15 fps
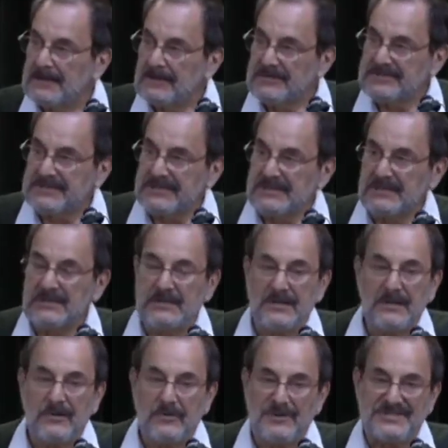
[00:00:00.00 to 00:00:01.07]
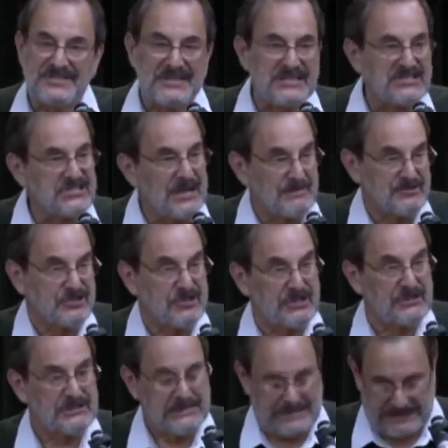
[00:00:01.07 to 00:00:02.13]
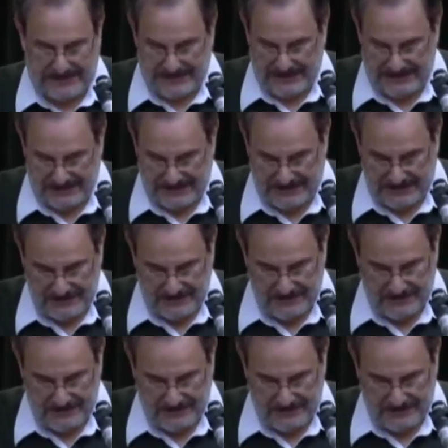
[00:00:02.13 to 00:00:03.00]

Lucille was exceptional at this.